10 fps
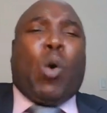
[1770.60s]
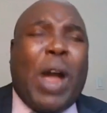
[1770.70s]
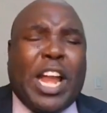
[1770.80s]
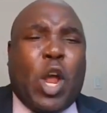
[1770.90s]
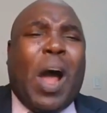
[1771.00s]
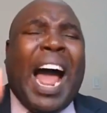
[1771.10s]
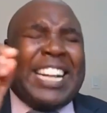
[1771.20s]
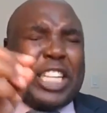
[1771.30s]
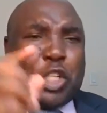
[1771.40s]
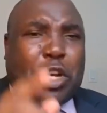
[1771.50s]
When your
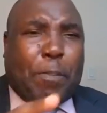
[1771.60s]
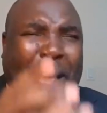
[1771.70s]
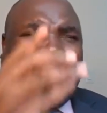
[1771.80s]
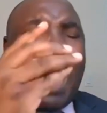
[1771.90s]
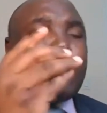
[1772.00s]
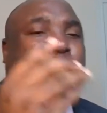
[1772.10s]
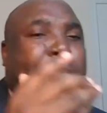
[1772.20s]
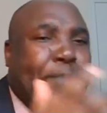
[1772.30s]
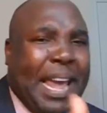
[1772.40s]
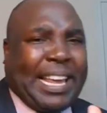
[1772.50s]
attitude
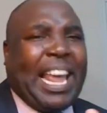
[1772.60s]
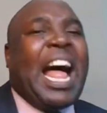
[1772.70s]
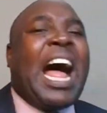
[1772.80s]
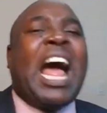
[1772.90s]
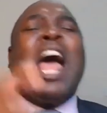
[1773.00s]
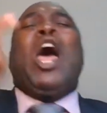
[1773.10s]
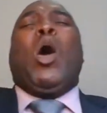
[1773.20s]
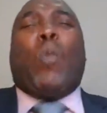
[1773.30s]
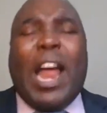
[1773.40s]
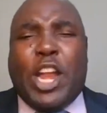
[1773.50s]
becomes meek,
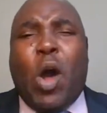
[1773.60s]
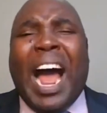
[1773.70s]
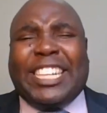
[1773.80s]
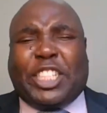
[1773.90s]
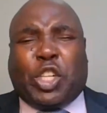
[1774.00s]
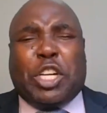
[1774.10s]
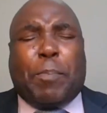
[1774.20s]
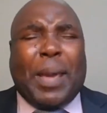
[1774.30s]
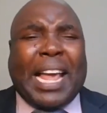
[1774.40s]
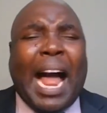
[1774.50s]
when your
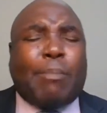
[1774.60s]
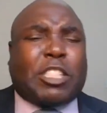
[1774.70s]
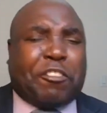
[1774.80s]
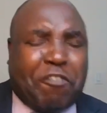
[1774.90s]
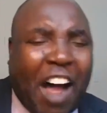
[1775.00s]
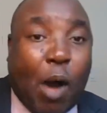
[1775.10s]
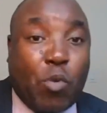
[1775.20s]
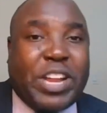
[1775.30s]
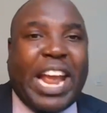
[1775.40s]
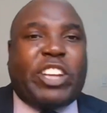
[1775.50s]
attitude becomes
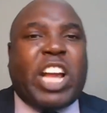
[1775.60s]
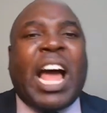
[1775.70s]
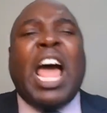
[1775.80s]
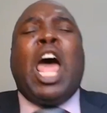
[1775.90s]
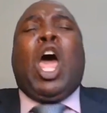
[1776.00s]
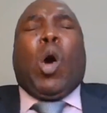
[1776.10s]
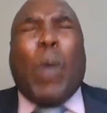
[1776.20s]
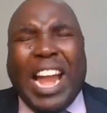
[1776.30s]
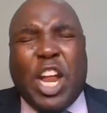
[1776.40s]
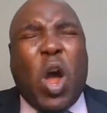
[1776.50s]
founded,
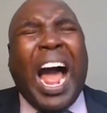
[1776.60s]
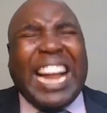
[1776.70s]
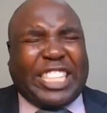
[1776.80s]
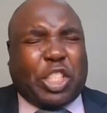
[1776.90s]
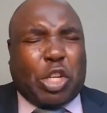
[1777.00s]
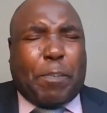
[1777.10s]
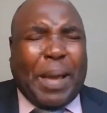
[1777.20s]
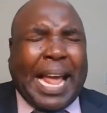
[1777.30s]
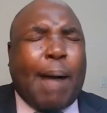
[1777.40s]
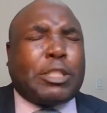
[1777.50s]
when your attitude
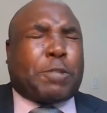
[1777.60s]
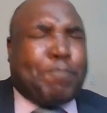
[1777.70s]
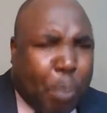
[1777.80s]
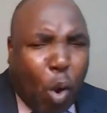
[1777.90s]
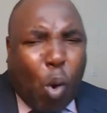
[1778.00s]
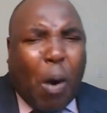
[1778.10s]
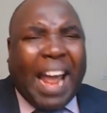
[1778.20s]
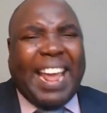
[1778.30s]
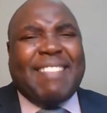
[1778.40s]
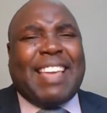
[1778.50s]
becomes poor
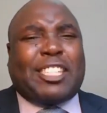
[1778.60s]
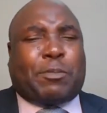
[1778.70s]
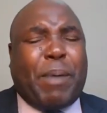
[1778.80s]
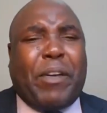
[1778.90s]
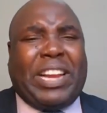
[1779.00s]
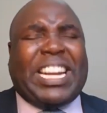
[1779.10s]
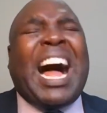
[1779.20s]
in the spirit